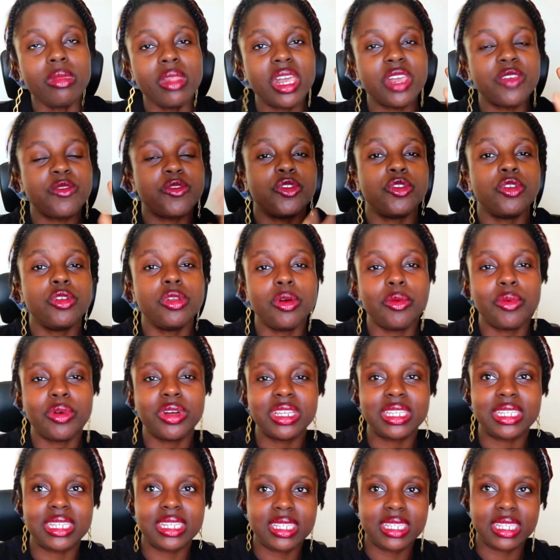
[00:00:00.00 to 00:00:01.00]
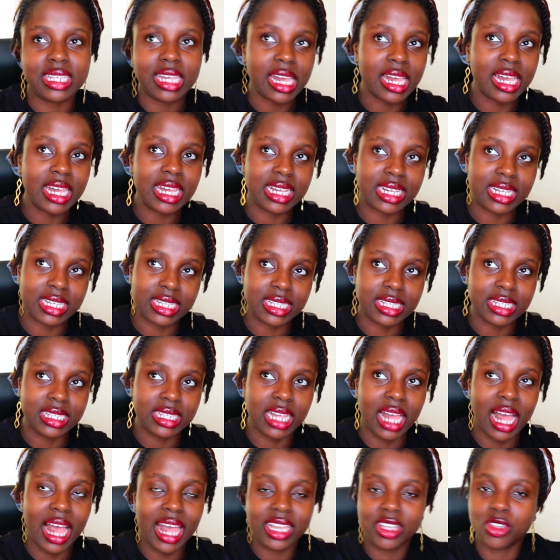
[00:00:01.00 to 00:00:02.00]
if you don't know what DCA is,
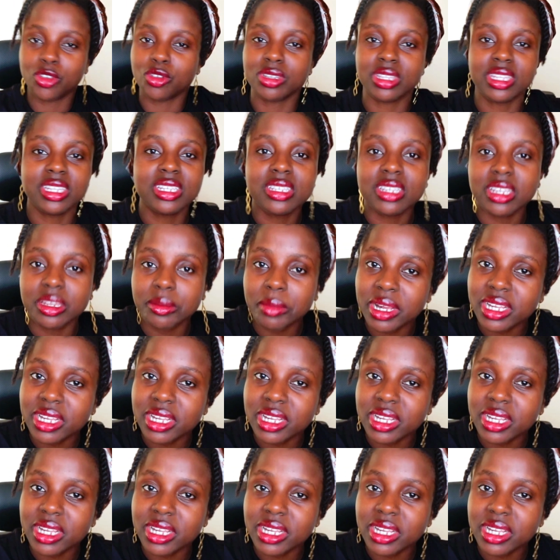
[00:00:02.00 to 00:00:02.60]
I taught this in